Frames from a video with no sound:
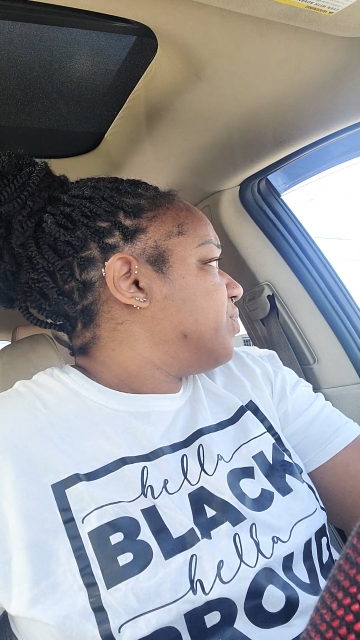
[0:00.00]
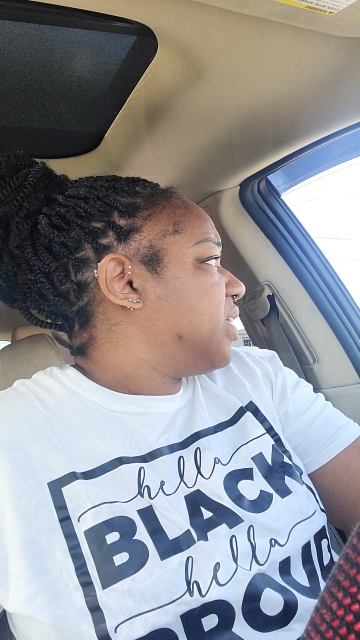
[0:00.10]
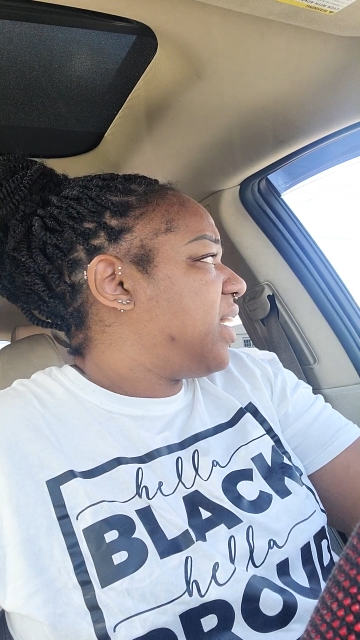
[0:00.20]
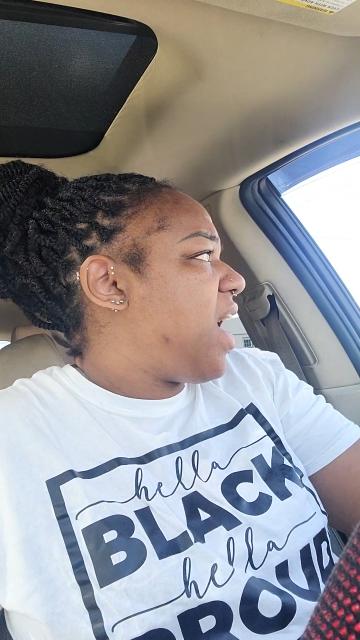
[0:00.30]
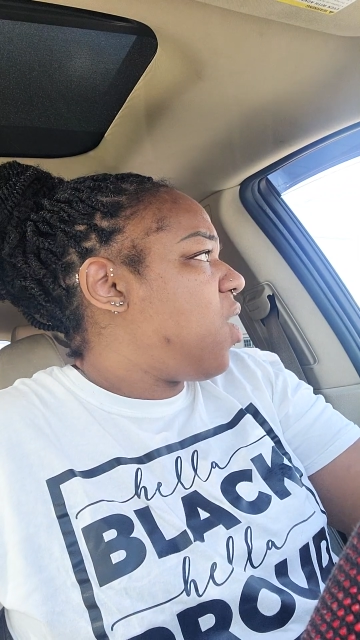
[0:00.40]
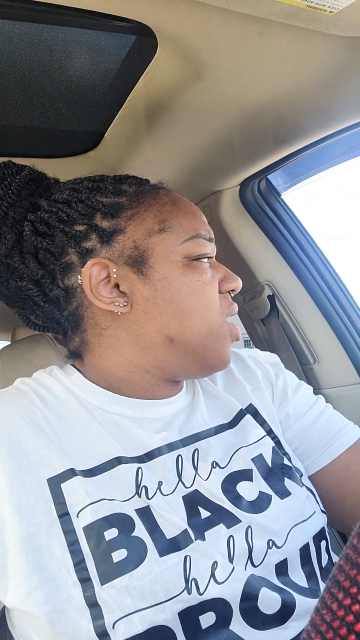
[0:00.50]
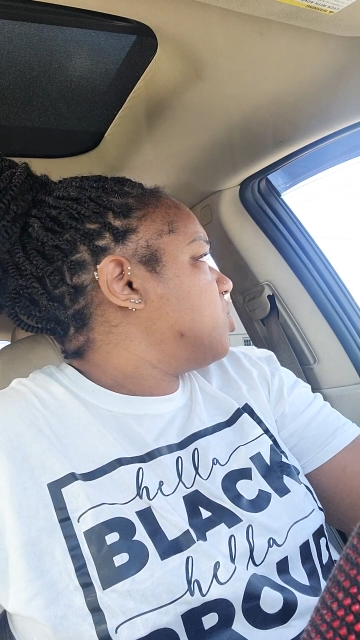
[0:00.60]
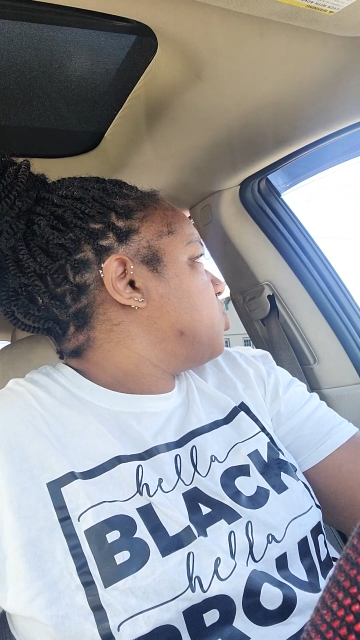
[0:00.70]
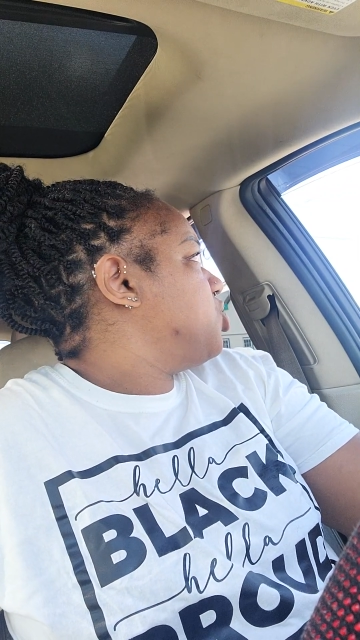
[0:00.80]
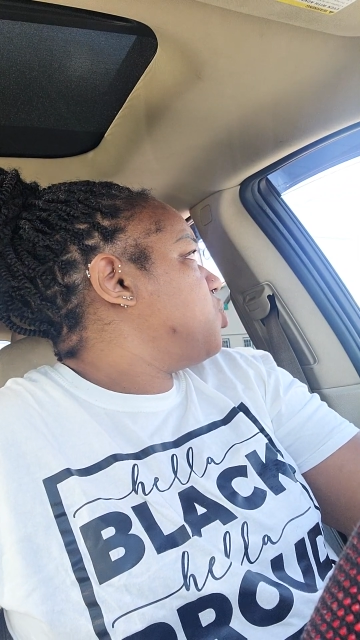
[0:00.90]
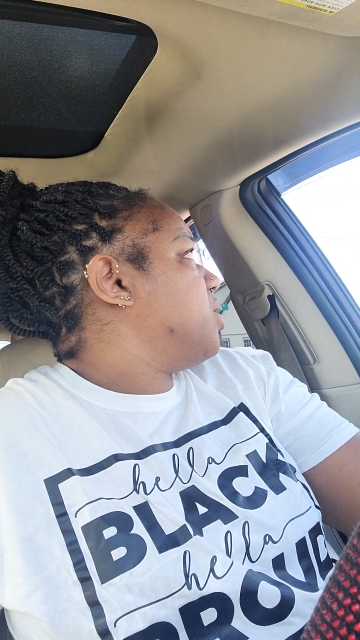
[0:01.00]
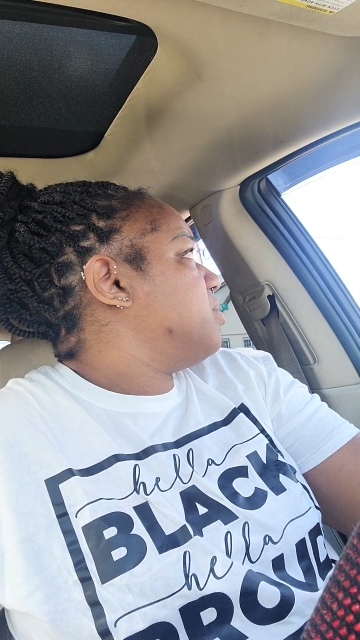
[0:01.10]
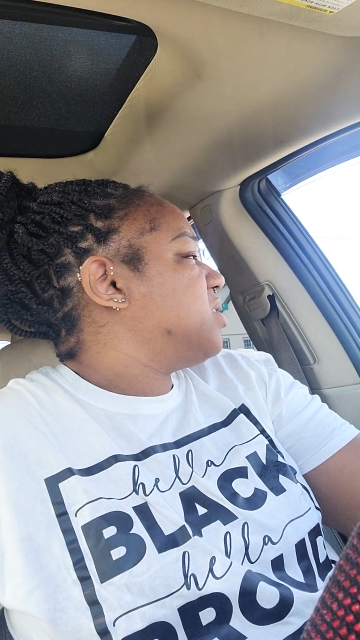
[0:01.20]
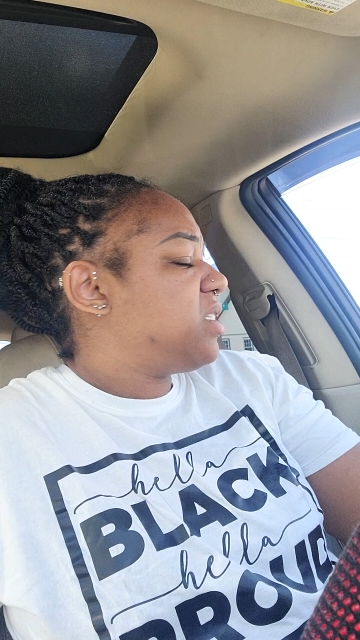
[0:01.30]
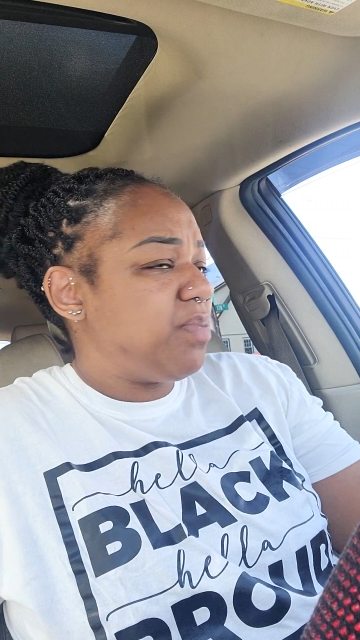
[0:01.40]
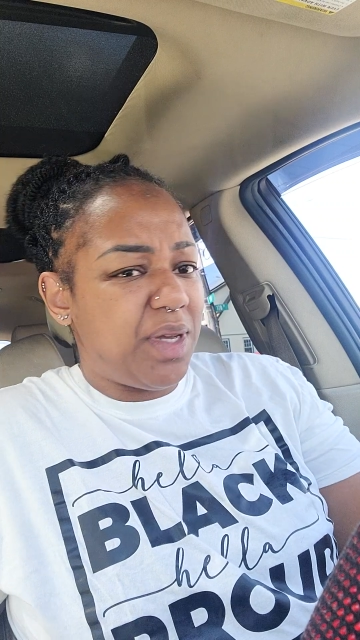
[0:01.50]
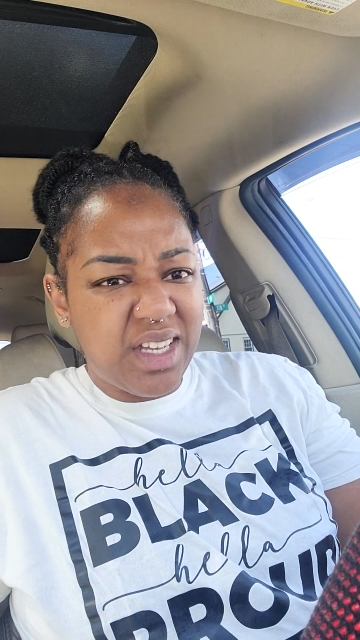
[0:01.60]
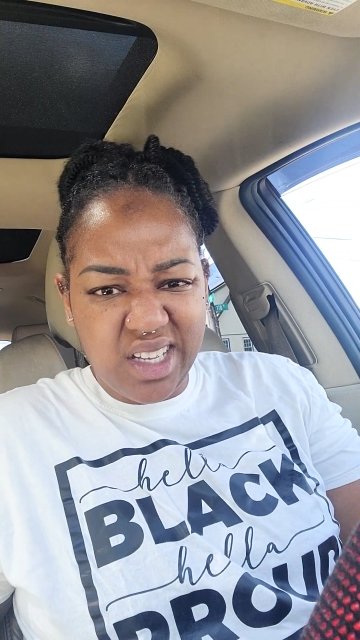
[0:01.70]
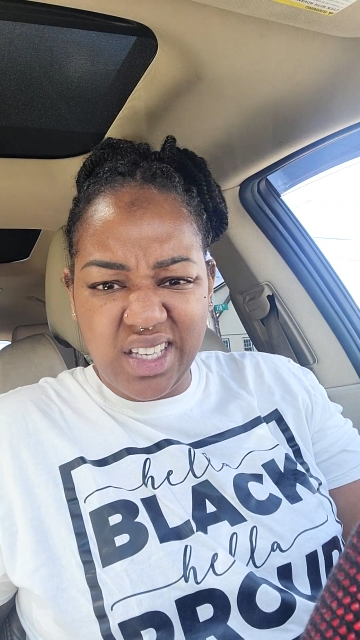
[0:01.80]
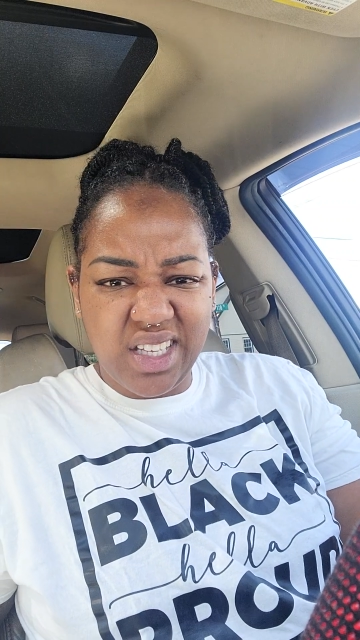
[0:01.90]
Like, how else would you want him to
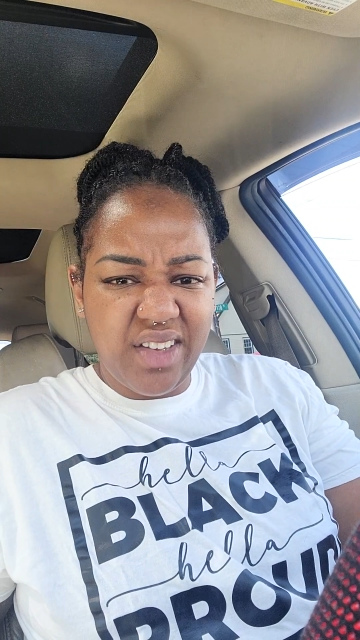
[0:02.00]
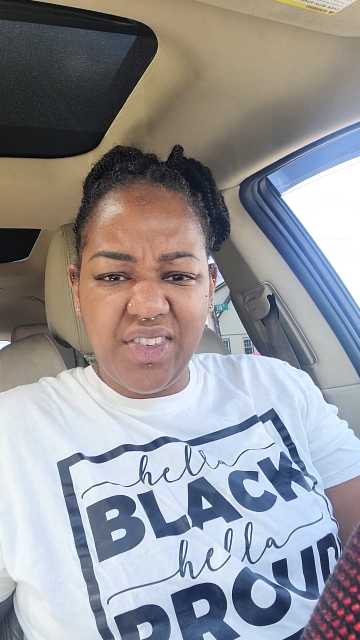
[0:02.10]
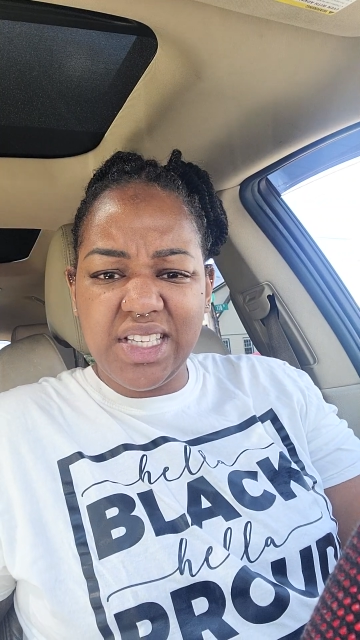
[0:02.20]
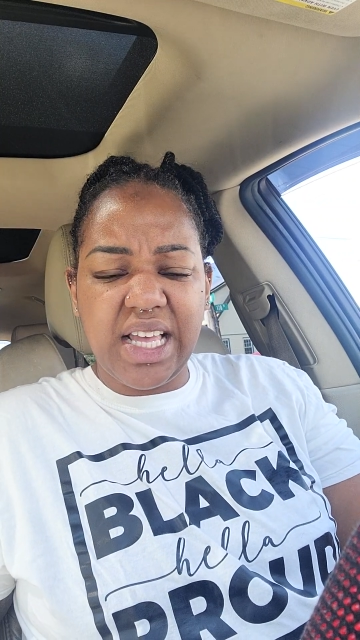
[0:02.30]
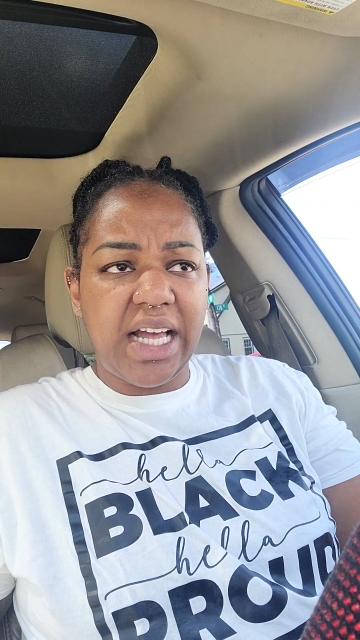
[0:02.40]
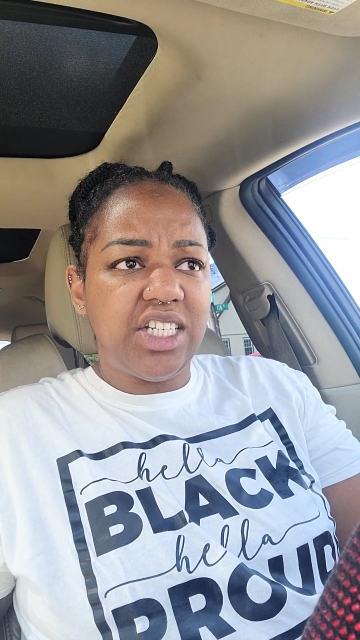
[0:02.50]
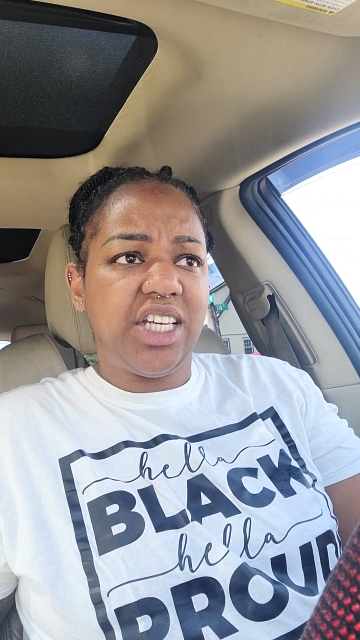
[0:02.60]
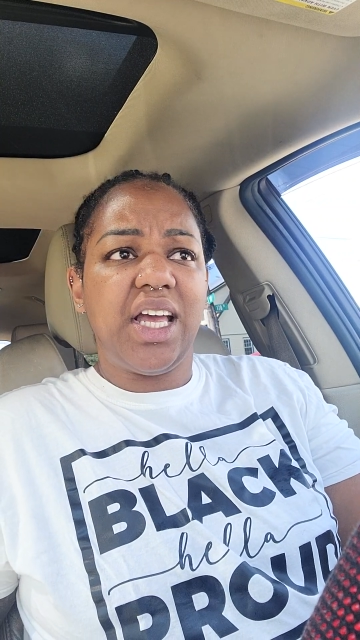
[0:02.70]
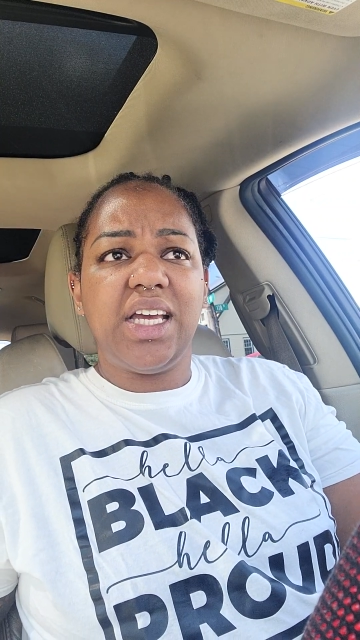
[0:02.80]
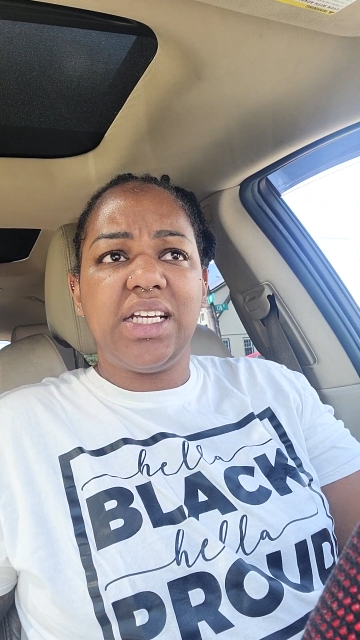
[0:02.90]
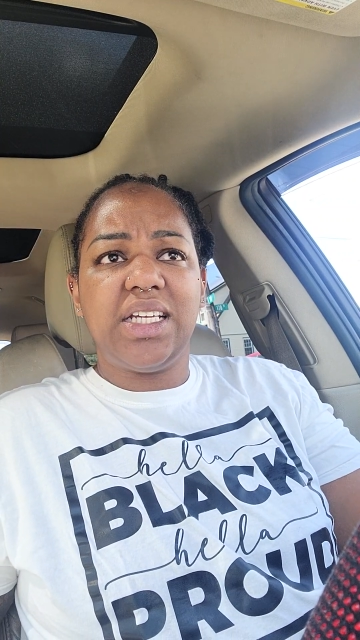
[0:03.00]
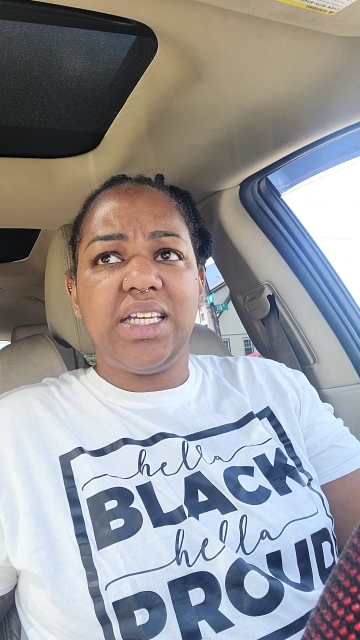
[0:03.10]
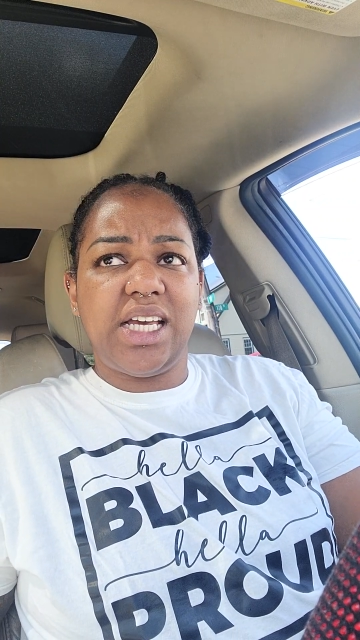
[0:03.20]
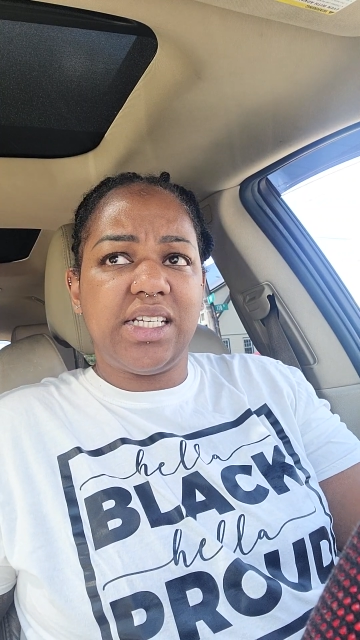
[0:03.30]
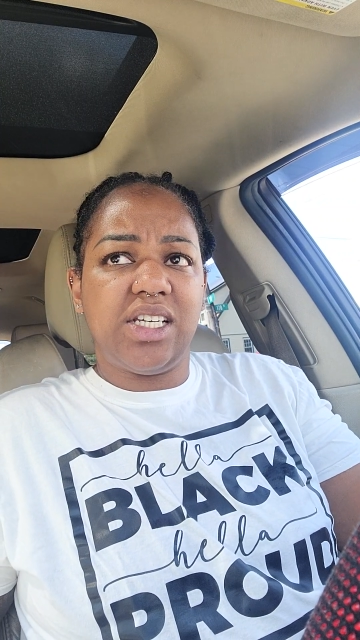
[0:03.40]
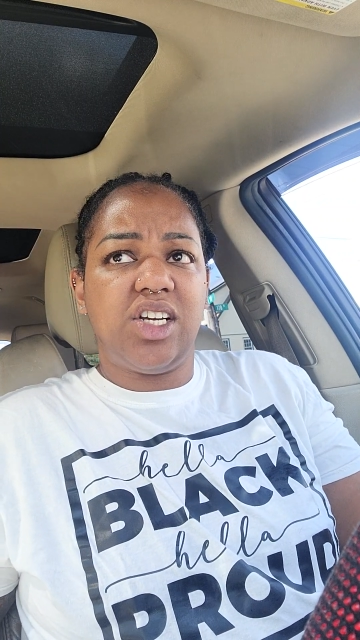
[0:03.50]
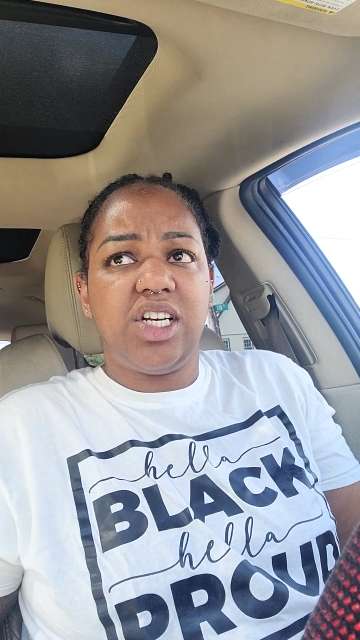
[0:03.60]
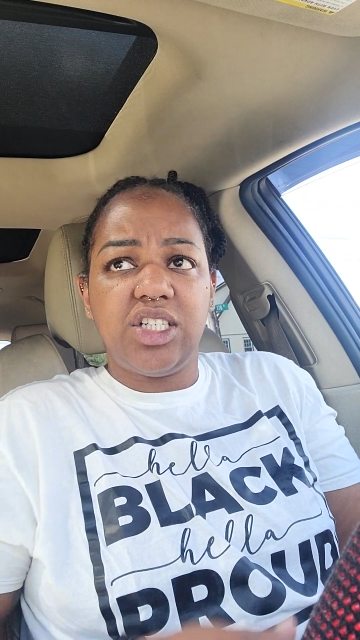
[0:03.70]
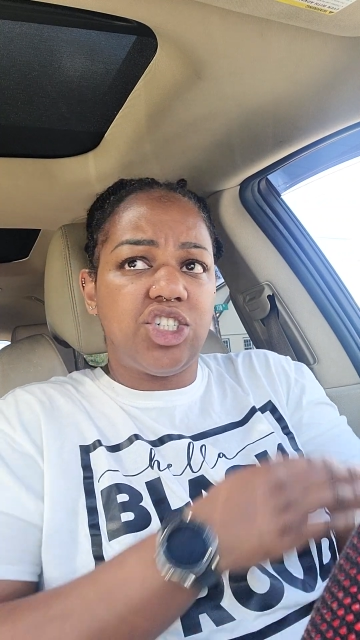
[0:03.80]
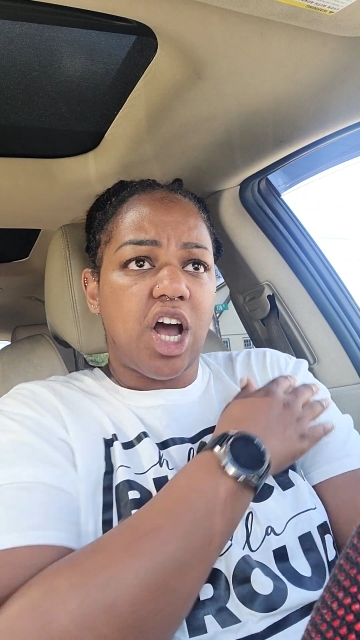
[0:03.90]
speak? If he's educated, he has a
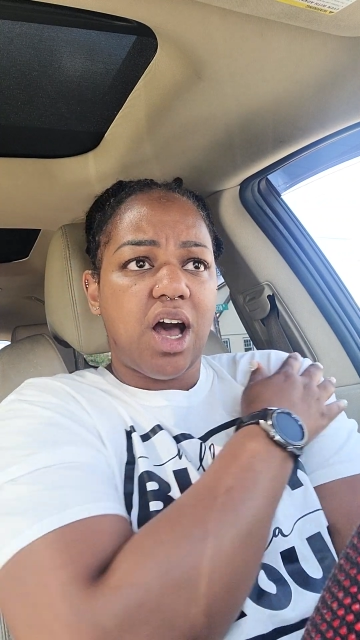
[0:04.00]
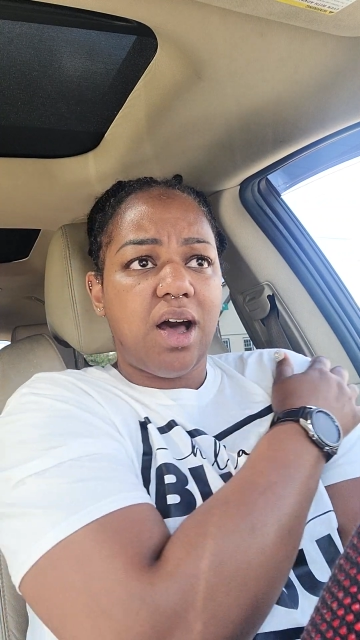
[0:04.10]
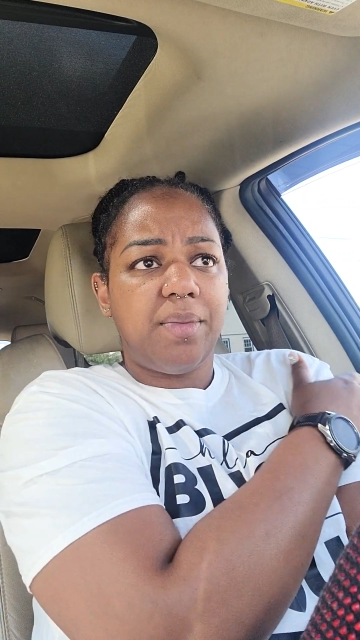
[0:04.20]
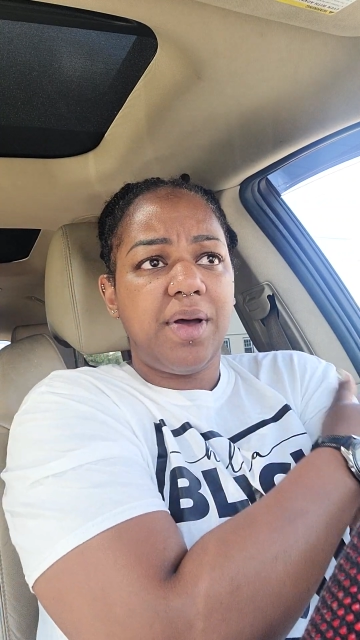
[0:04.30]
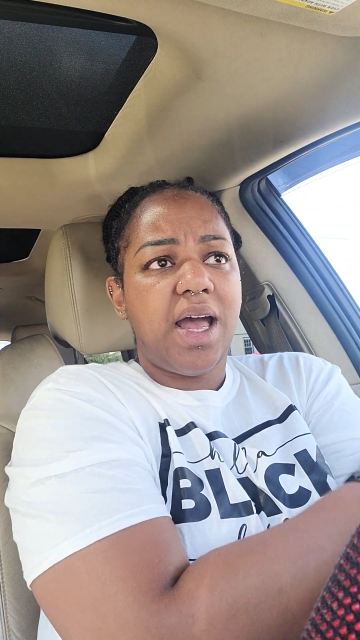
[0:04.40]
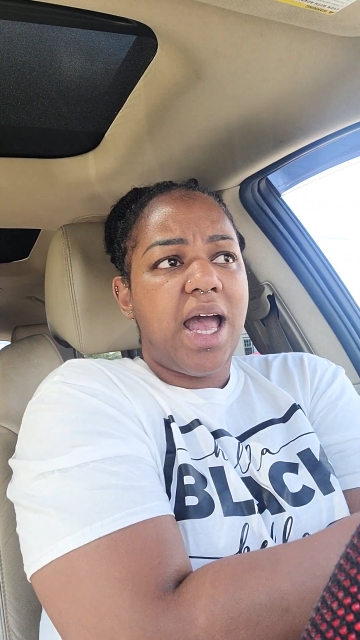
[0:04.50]
good job,